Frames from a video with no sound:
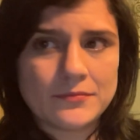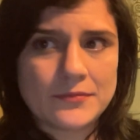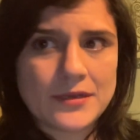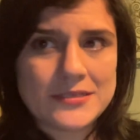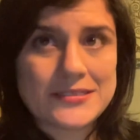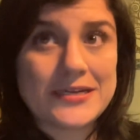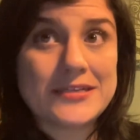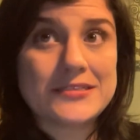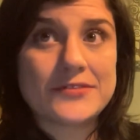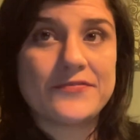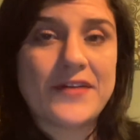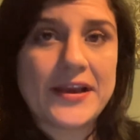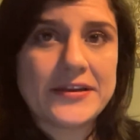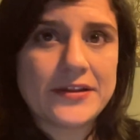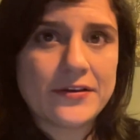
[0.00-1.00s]
isn't as
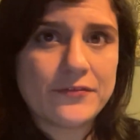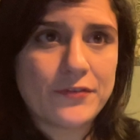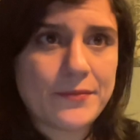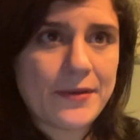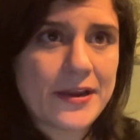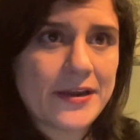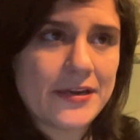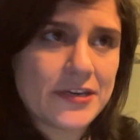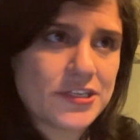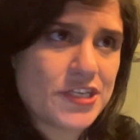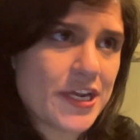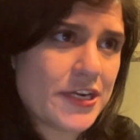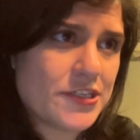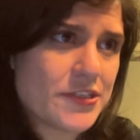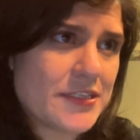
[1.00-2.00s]
effective. We might need to
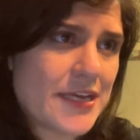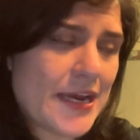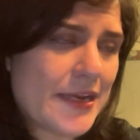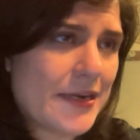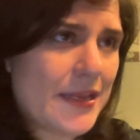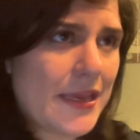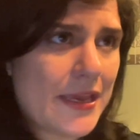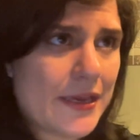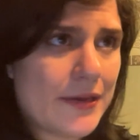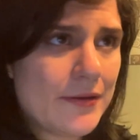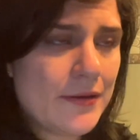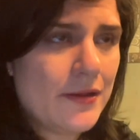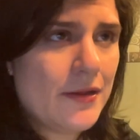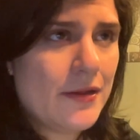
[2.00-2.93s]
change the technique.